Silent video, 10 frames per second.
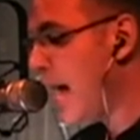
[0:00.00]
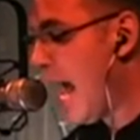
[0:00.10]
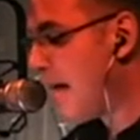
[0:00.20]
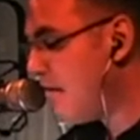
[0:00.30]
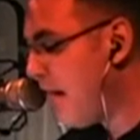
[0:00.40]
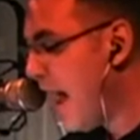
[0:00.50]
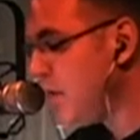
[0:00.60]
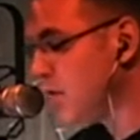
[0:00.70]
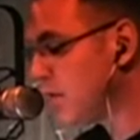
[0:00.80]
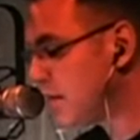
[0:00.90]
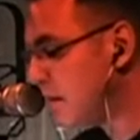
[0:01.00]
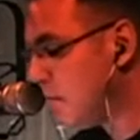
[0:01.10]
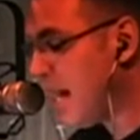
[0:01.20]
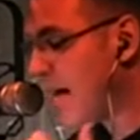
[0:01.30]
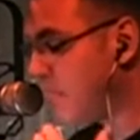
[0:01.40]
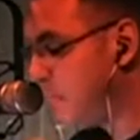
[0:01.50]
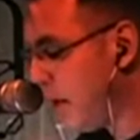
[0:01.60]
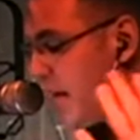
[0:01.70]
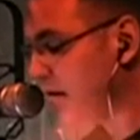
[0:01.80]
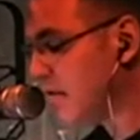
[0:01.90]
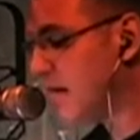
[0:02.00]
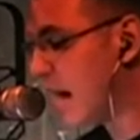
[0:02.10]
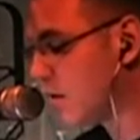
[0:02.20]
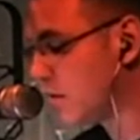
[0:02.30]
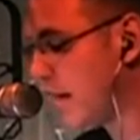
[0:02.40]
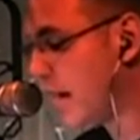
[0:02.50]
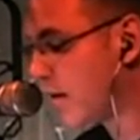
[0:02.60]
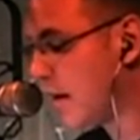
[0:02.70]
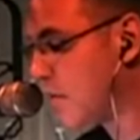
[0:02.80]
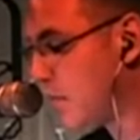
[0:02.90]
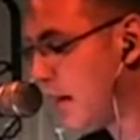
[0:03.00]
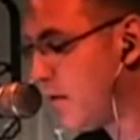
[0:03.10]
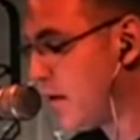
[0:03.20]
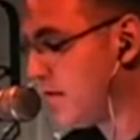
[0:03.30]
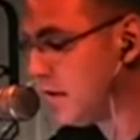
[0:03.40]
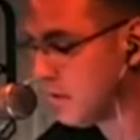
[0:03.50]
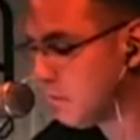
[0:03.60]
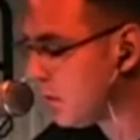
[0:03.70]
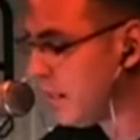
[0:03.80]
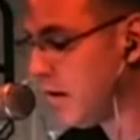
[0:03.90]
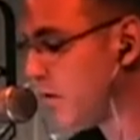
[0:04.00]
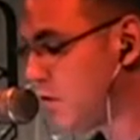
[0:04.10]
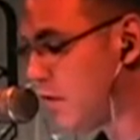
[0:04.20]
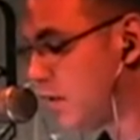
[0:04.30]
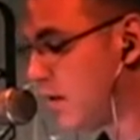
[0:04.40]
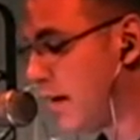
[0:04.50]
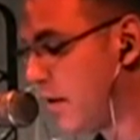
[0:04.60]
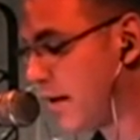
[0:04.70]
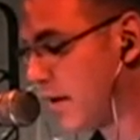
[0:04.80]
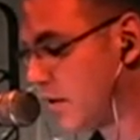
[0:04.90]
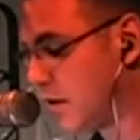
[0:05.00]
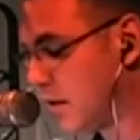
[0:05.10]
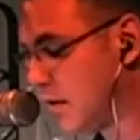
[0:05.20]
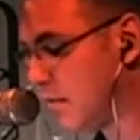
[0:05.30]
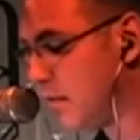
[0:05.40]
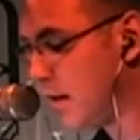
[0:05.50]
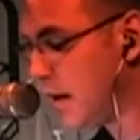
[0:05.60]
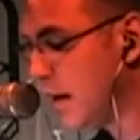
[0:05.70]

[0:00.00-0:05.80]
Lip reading: and then you'll simply have billions of dollars laying around to play with to completely restructure our healthcare system.